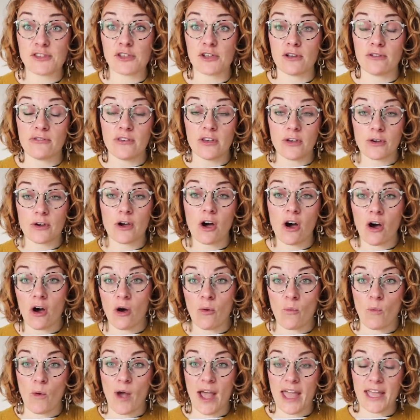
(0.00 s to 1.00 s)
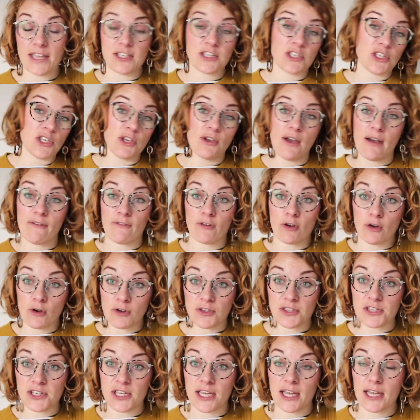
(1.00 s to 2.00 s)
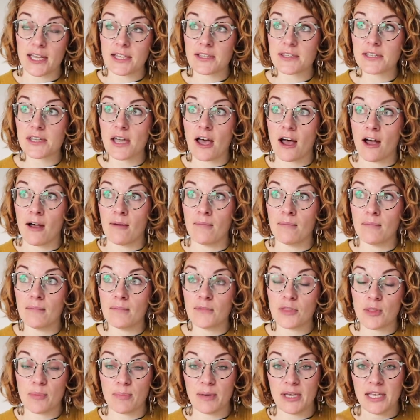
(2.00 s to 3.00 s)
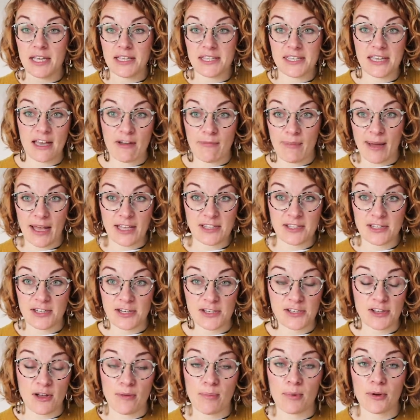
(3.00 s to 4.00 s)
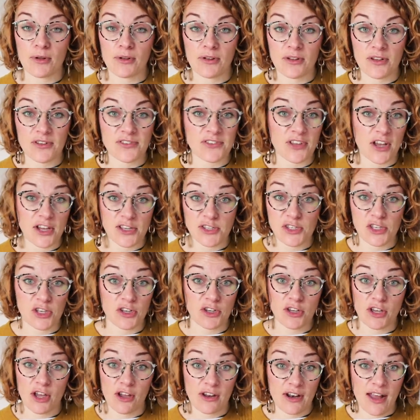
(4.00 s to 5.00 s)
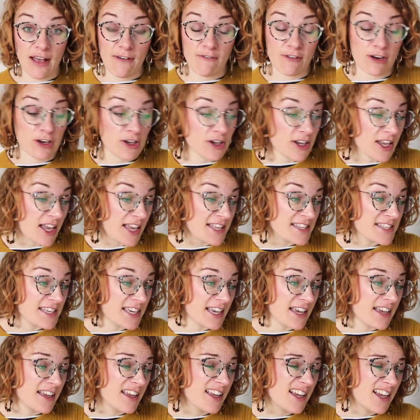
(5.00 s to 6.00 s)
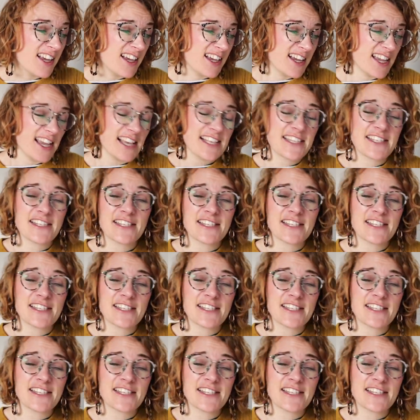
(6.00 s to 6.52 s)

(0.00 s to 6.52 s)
So if you can't wait and you haven't got it, the PDF pattern is up on the site so you can go and have a look at it. It's